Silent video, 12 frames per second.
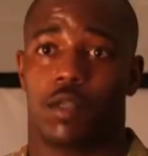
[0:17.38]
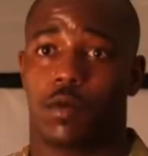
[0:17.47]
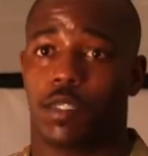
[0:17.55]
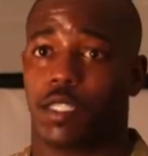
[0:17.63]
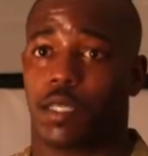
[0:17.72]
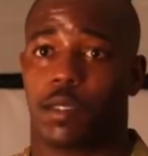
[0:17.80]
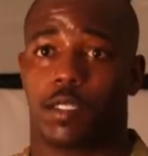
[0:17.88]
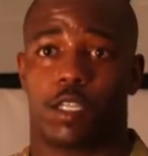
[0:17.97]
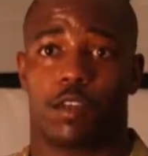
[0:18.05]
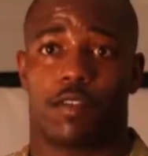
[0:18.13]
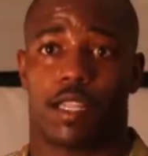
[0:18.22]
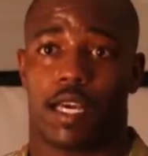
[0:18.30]
We're setting up the
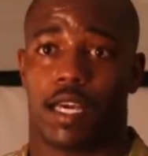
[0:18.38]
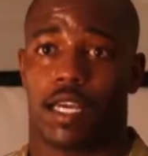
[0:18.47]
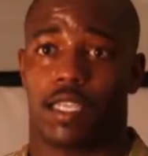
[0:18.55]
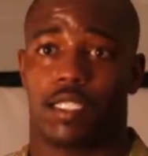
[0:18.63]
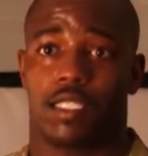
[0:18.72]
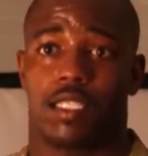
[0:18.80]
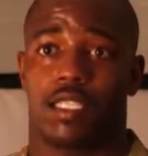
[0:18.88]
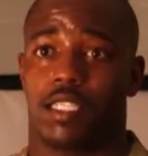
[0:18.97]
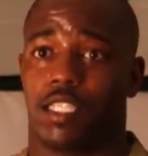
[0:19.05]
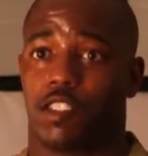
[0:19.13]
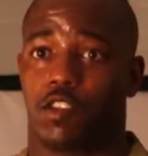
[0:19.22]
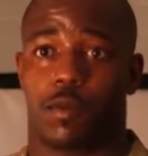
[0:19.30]
serving lines,
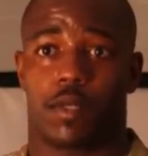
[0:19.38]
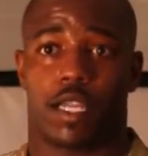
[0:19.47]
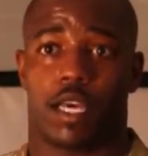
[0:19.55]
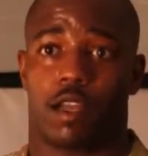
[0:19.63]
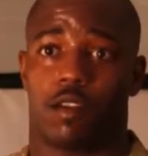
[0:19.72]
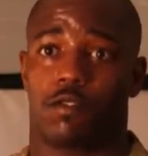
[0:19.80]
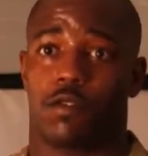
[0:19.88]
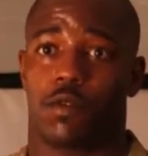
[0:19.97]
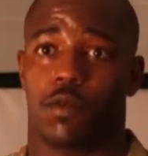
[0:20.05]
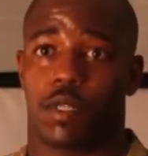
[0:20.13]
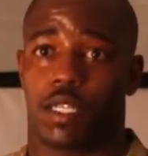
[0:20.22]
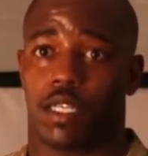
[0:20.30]
distributing out all the
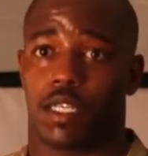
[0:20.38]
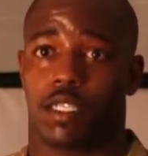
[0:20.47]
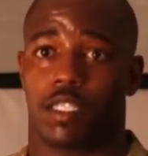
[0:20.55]
food, and uh,